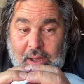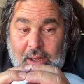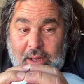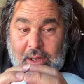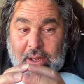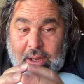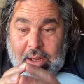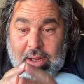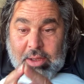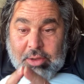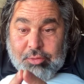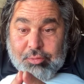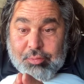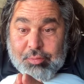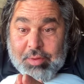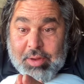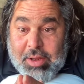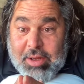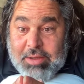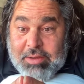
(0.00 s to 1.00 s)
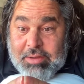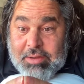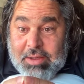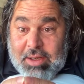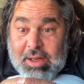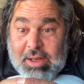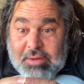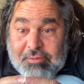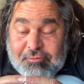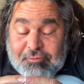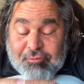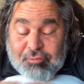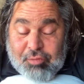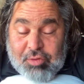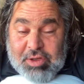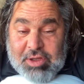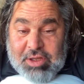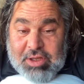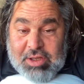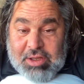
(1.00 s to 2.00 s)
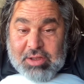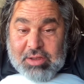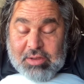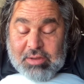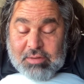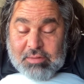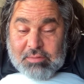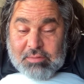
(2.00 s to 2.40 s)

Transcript: and created a free